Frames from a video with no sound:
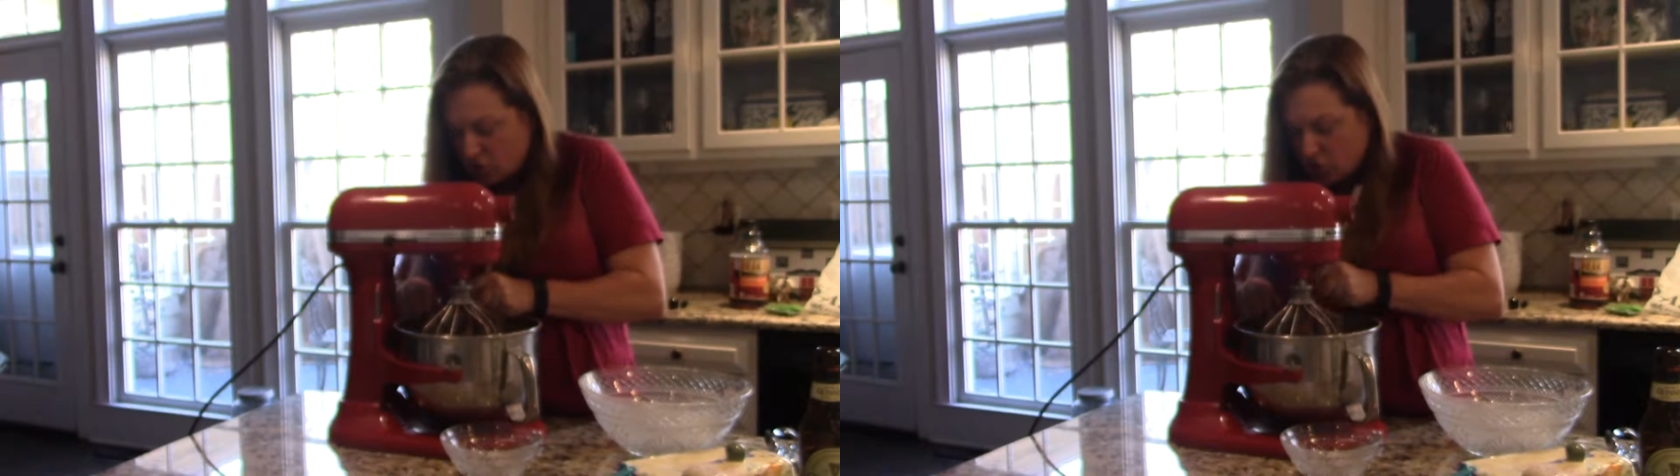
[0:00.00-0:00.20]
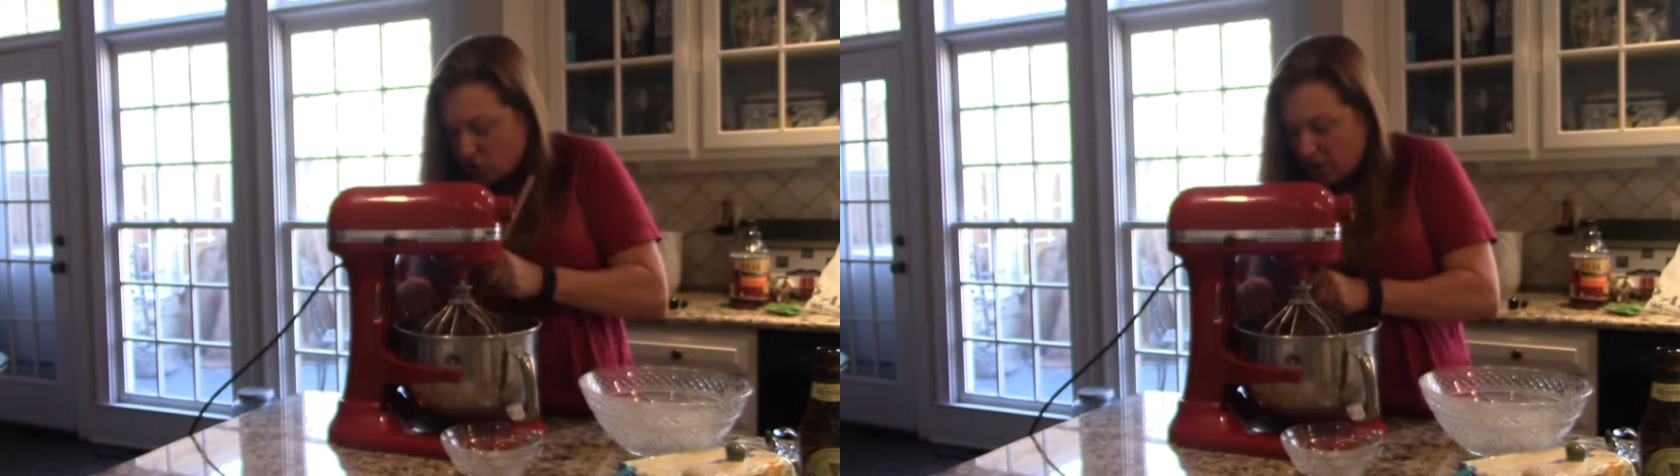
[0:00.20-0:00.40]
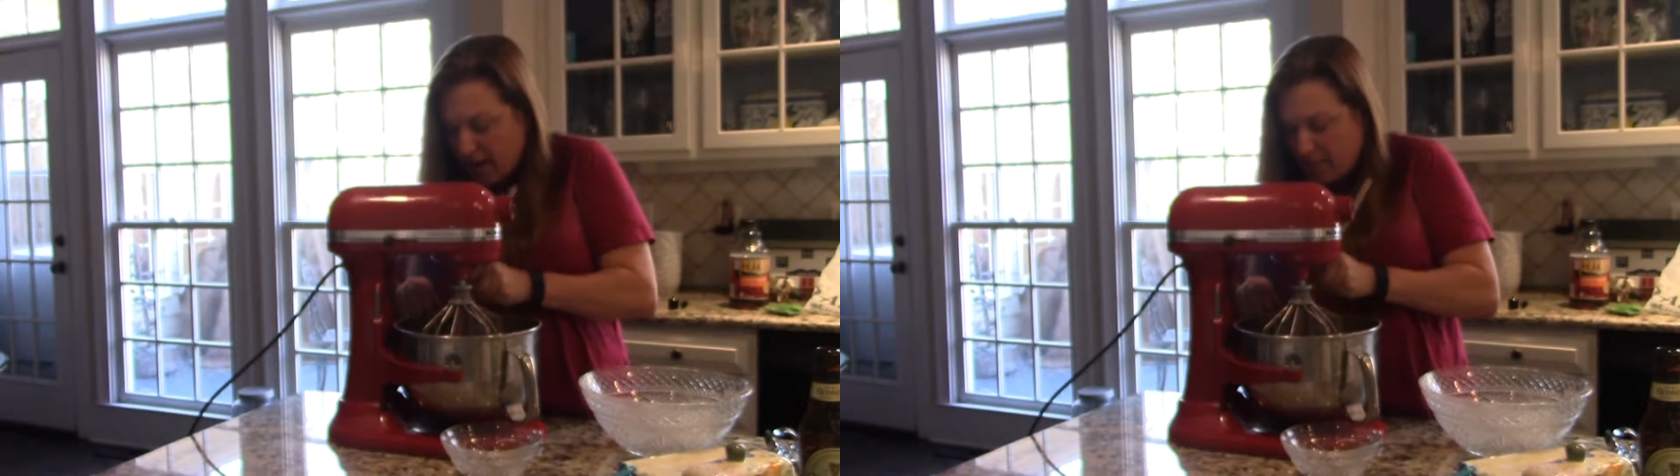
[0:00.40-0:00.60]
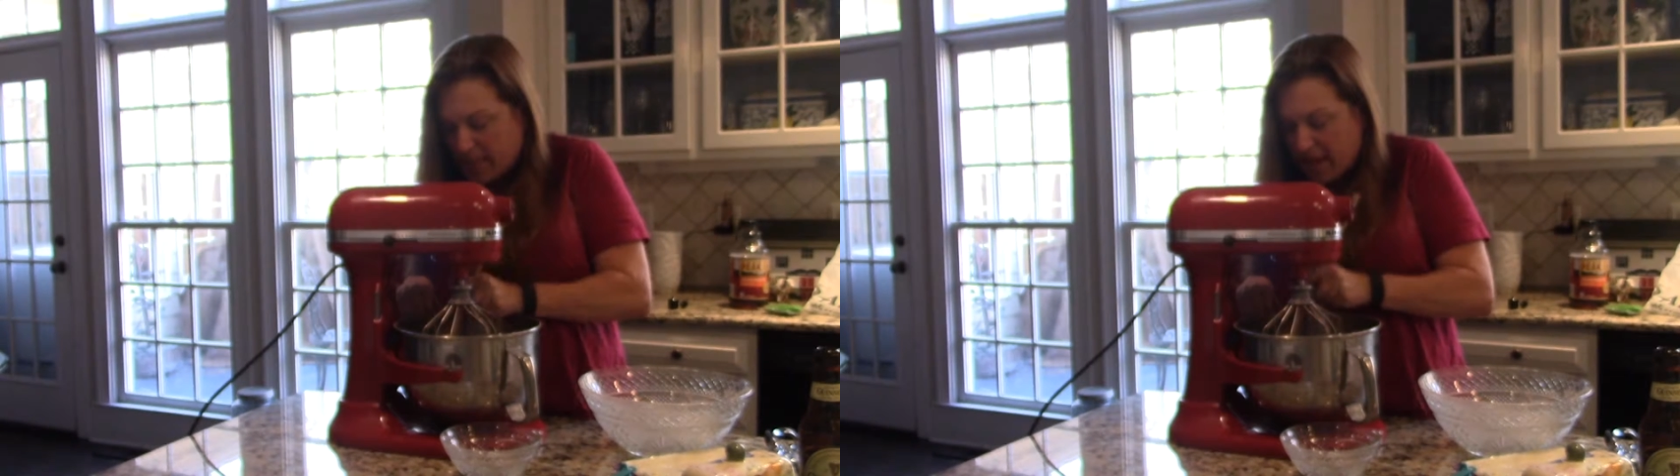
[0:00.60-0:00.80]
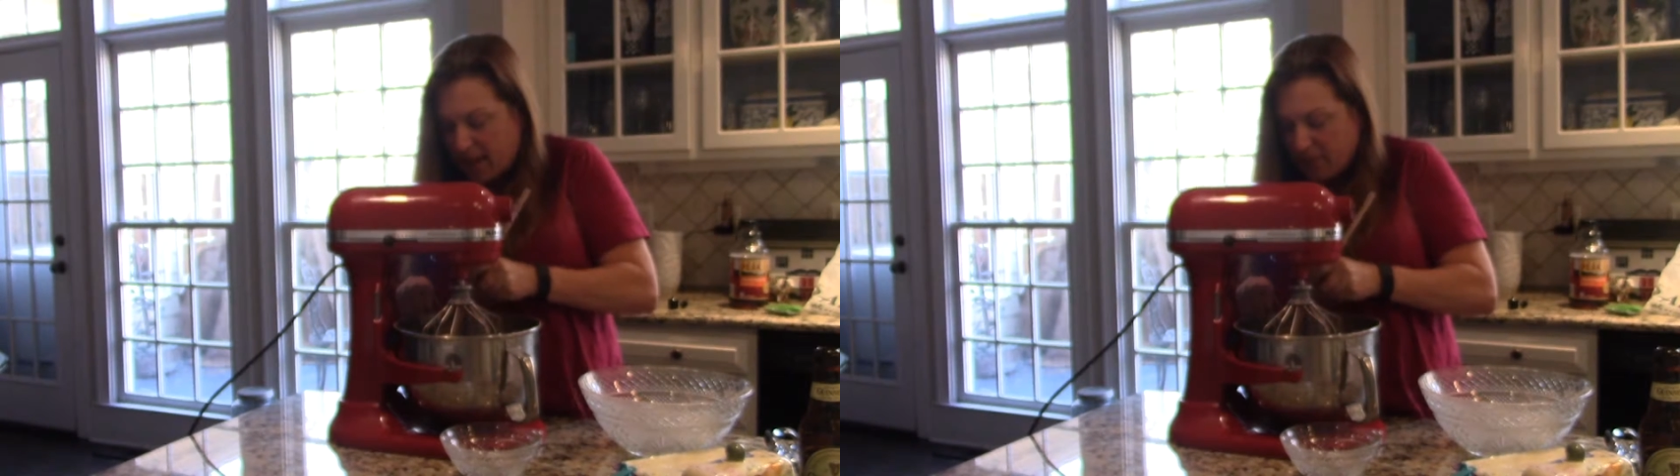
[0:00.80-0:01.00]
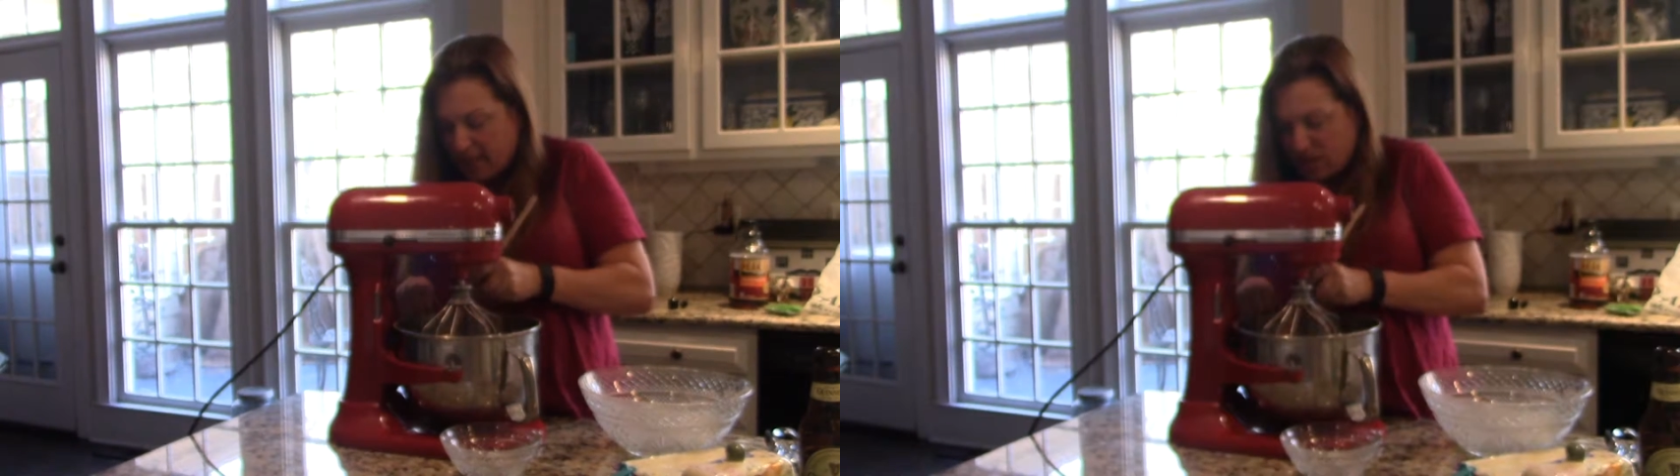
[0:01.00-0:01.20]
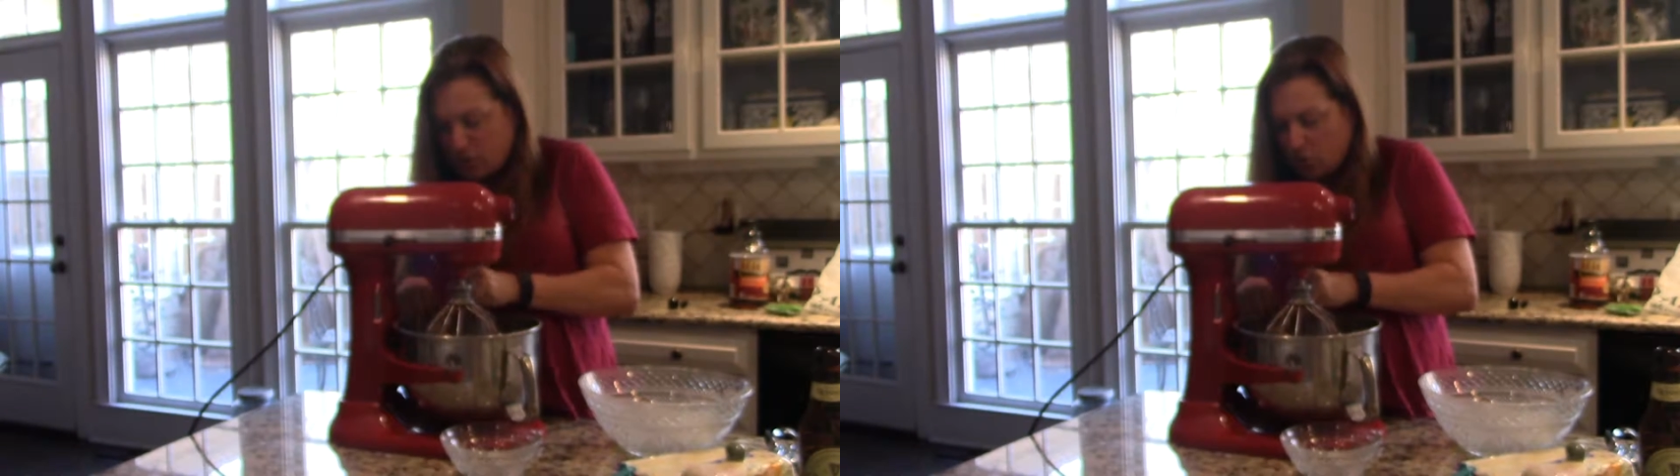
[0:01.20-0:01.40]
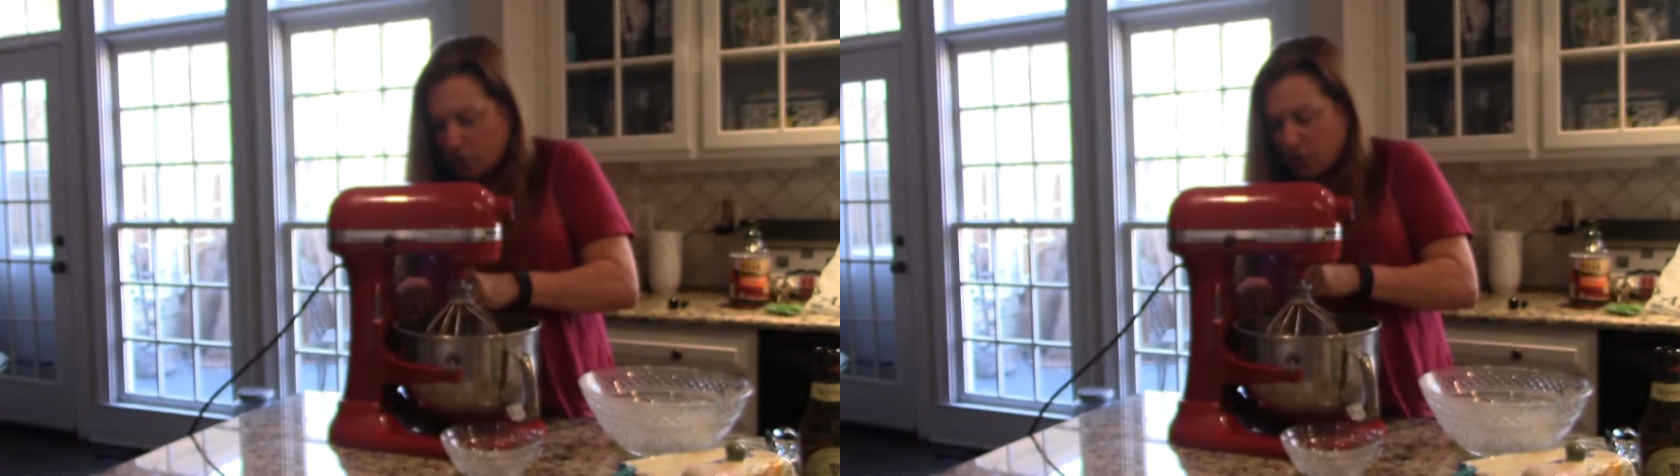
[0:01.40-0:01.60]
scrape down, that's
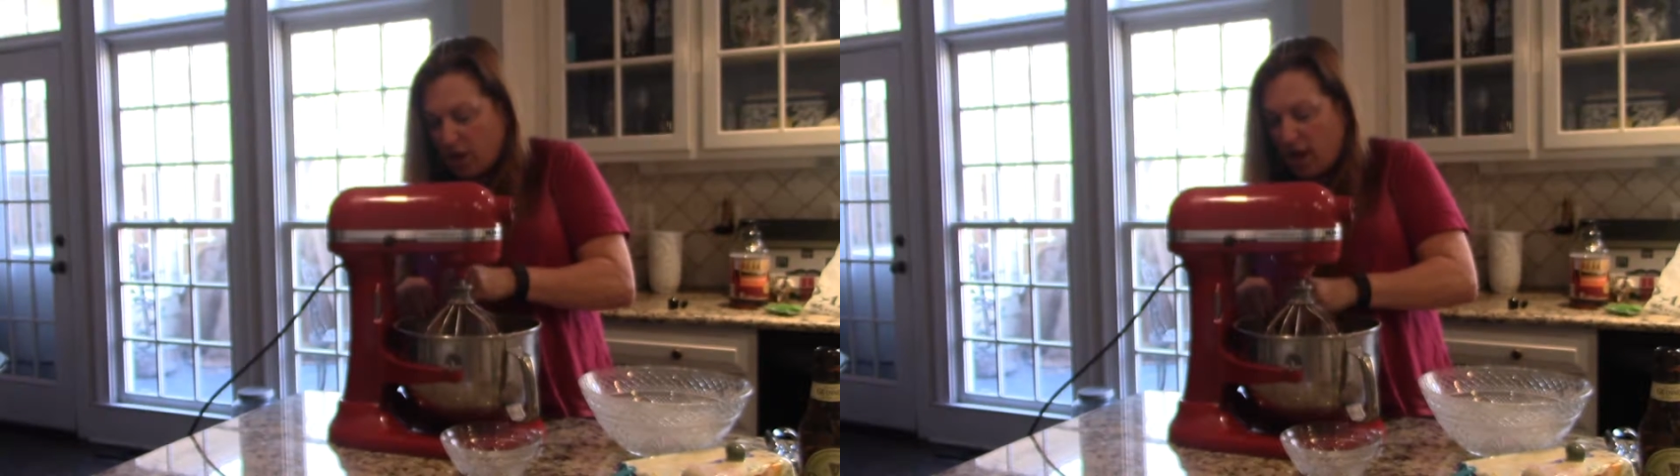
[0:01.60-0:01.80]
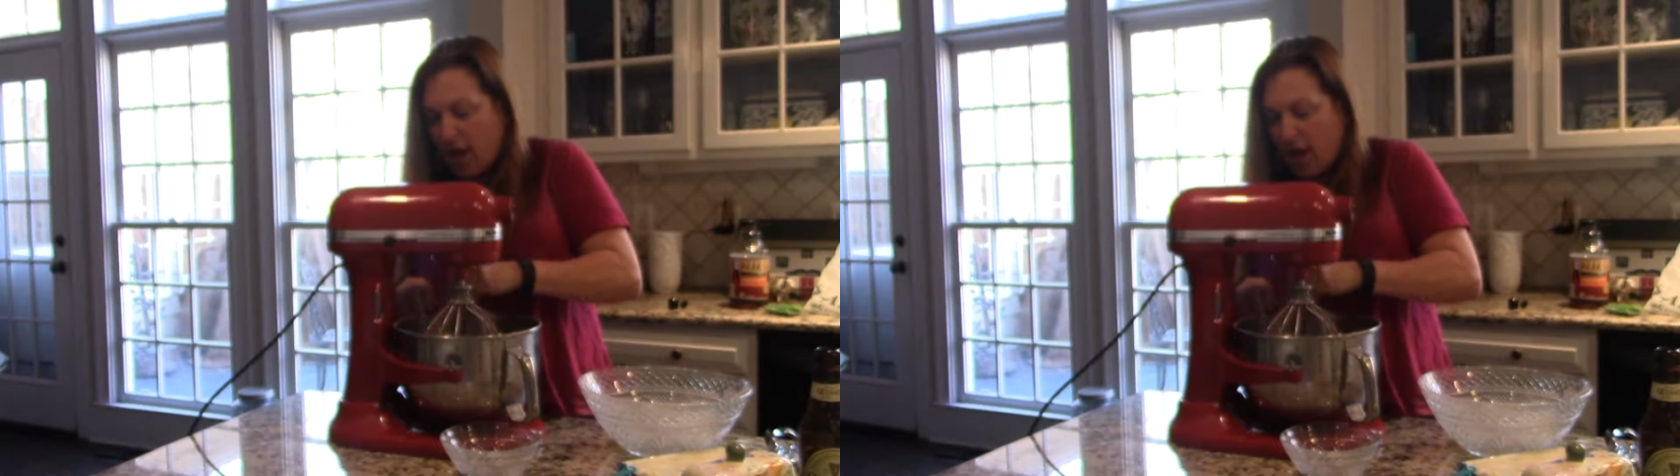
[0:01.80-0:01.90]
the word.